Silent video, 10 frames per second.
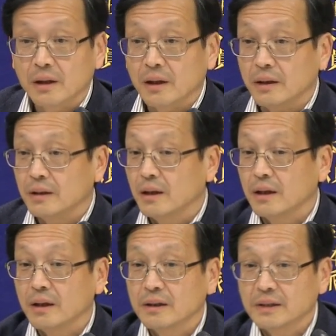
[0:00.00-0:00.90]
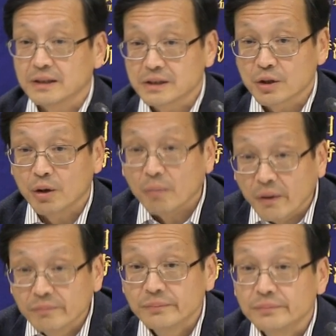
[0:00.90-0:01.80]
And that's
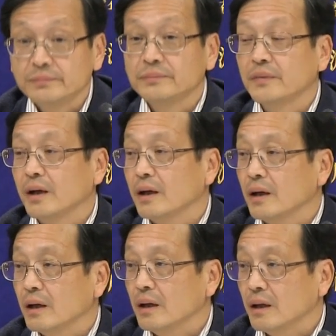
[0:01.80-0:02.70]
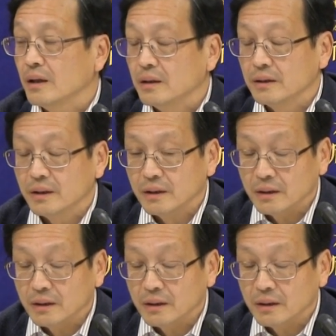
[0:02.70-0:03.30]
common. The